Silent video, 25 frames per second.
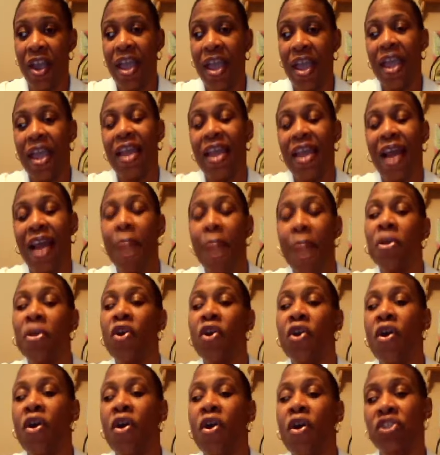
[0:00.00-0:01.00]
and I'm
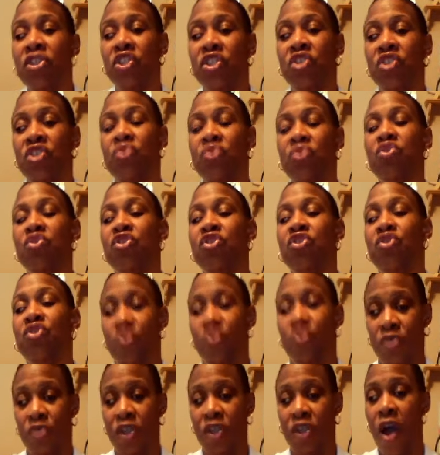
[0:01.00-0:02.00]
encouraging you to do
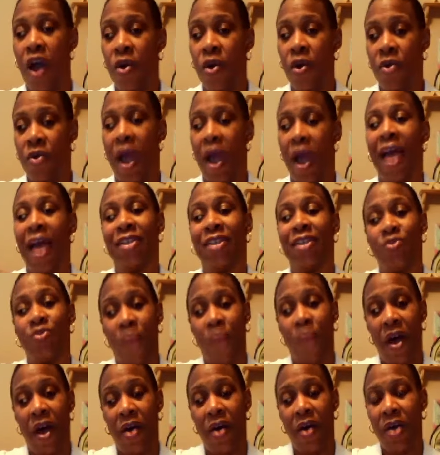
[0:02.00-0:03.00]
so as well.